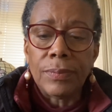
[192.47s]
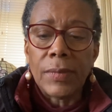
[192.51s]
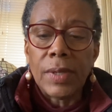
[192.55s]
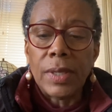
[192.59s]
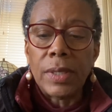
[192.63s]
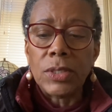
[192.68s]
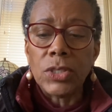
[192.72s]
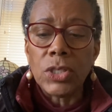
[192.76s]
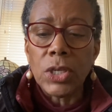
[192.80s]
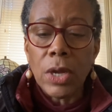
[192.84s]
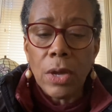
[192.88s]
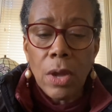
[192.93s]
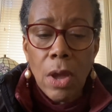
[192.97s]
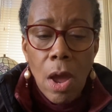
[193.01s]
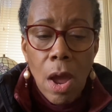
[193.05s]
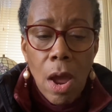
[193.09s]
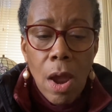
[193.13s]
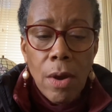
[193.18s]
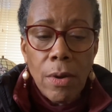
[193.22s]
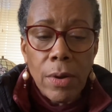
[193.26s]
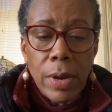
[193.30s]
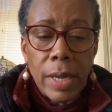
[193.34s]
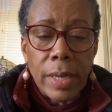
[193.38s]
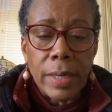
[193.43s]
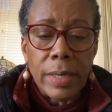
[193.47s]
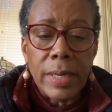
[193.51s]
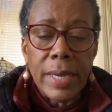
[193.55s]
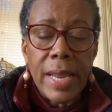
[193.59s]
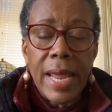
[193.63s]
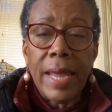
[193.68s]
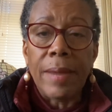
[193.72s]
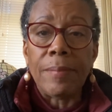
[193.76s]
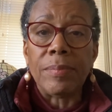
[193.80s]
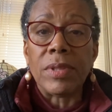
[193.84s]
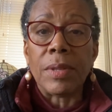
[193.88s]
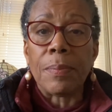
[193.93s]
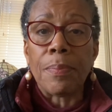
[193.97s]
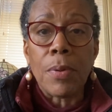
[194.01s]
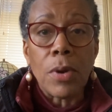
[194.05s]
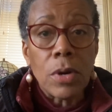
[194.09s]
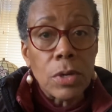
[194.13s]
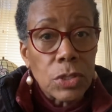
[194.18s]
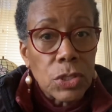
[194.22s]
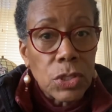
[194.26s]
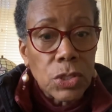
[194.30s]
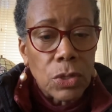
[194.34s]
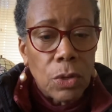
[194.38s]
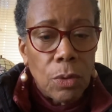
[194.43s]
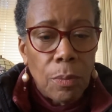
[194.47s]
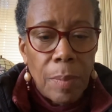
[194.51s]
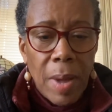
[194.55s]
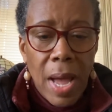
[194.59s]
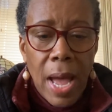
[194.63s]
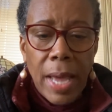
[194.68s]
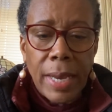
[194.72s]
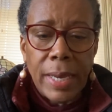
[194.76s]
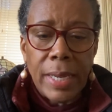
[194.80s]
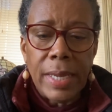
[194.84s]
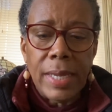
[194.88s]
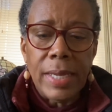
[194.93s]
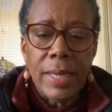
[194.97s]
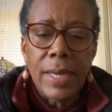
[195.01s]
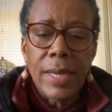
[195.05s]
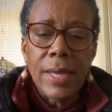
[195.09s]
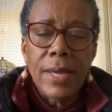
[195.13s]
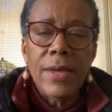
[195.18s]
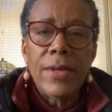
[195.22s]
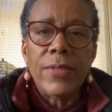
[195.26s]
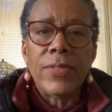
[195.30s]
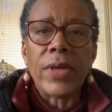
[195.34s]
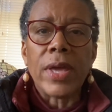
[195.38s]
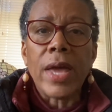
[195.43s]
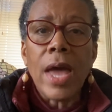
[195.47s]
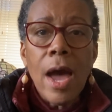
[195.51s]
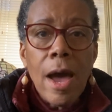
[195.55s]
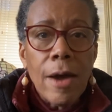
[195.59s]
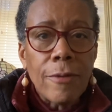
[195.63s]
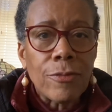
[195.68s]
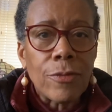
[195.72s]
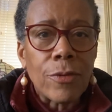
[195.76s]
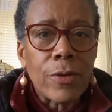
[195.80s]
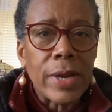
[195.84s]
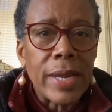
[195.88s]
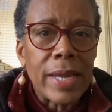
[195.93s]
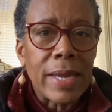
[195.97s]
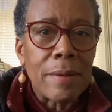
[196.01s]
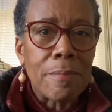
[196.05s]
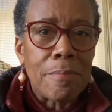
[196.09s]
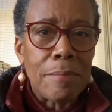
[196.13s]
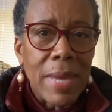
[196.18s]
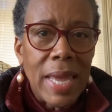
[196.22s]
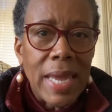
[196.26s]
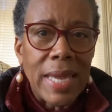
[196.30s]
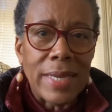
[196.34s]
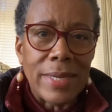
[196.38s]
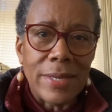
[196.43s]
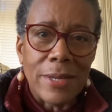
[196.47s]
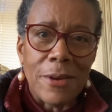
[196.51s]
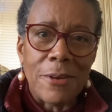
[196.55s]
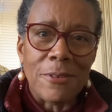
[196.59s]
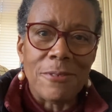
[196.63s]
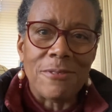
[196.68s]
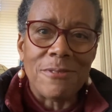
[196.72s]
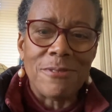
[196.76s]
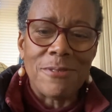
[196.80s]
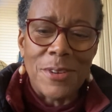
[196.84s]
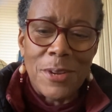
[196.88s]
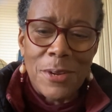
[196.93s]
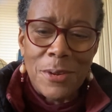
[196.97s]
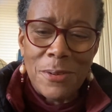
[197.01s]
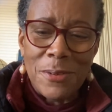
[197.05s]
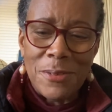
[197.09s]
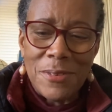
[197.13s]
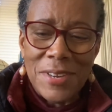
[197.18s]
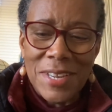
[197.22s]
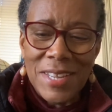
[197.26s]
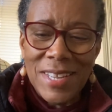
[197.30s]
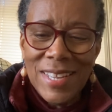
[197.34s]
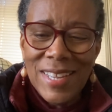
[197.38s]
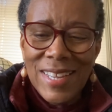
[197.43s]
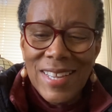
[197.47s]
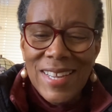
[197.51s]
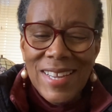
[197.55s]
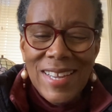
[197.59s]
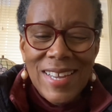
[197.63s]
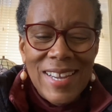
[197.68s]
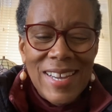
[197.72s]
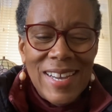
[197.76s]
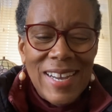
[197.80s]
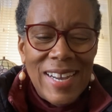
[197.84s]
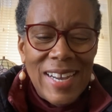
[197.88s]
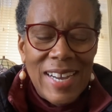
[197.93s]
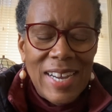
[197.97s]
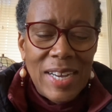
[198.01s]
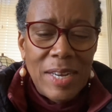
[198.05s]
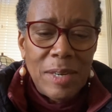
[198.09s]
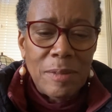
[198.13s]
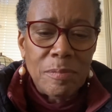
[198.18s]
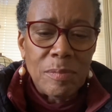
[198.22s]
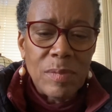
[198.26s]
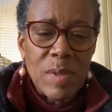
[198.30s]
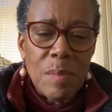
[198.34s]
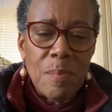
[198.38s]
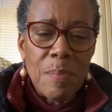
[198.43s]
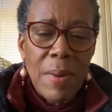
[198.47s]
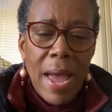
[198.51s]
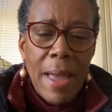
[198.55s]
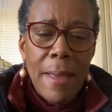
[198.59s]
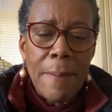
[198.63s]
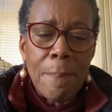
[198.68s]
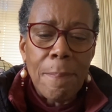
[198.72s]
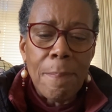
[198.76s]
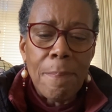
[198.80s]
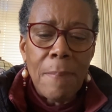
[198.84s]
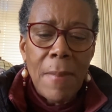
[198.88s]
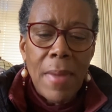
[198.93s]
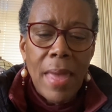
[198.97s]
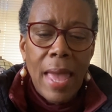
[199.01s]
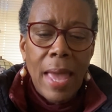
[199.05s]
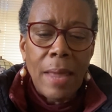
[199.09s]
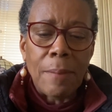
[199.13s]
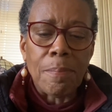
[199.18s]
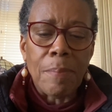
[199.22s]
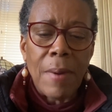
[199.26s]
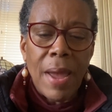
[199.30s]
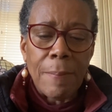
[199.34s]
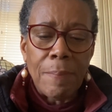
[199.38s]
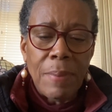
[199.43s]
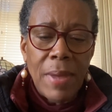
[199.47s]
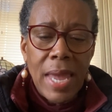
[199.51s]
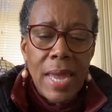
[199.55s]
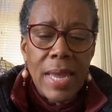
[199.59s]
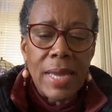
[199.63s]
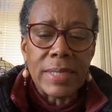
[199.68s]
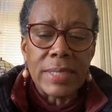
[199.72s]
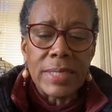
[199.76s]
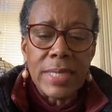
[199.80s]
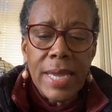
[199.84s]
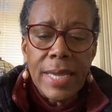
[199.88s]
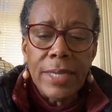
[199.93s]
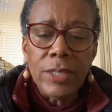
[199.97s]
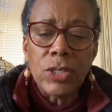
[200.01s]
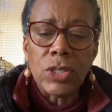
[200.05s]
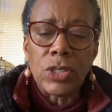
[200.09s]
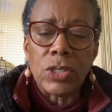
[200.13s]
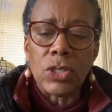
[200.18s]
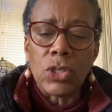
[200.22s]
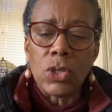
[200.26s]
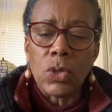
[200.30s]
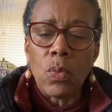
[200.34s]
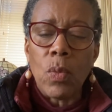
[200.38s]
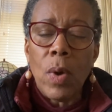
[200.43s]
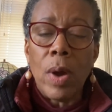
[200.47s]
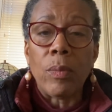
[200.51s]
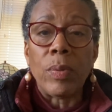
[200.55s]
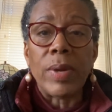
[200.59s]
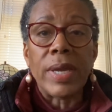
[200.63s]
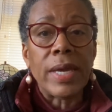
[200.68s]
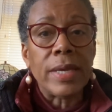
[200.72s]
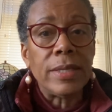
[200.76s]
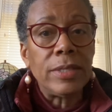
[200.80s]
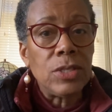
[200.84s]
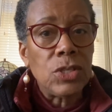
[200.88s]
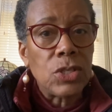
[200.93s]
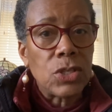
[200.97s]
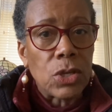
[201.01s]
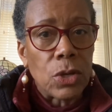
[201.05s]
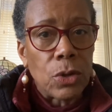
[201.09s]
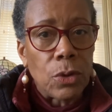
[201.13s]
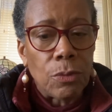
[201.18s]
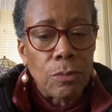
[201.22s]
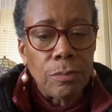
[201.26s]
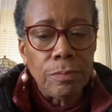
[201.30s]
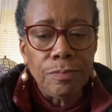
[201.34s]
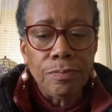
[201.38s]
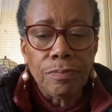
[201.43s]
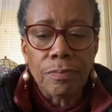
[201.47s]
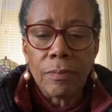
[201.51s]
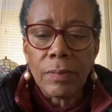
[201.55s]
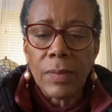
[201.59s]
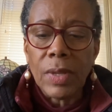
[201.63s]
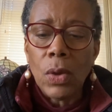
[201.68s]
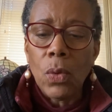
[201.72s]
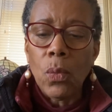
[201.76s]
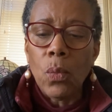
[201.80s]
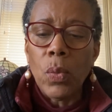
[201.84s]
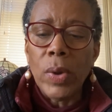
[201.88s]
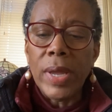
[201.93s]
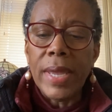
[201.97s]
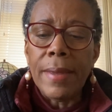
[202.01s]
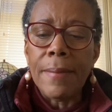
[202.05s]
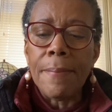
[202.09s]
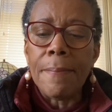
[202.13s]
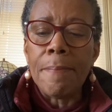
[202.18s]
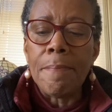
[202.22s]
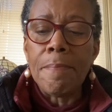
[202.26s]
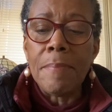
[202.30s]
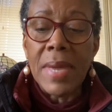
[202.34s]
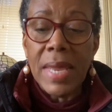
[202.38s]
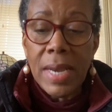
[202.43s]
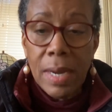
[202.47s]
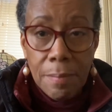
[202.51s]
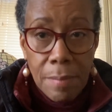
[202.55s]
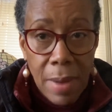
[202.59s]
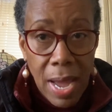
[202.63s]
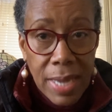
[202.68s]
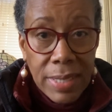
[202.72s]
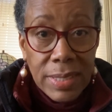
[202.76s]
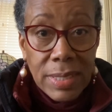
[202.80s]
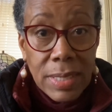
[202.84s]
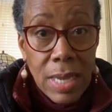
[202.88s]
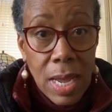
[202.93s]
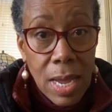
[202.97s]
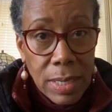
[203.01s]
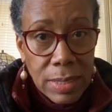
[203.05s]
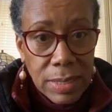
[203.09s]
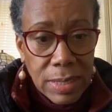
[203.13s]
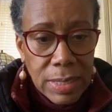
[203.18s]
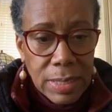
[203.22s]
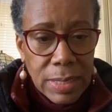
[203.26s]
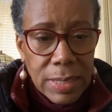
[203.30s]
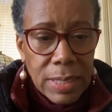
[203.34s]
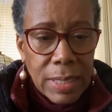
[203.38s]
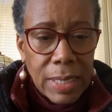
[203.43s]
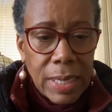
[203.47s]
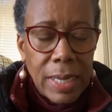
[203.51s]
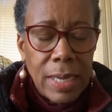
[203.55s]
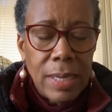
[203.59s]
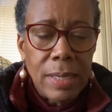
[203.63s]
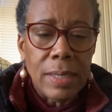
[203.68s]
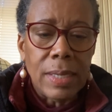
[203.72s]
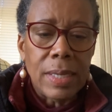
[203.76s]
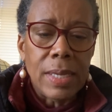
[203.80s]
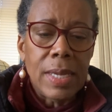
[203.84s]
Shankara named the personal body the covering made of food. By paying attention to what we consume, we minimize toxicity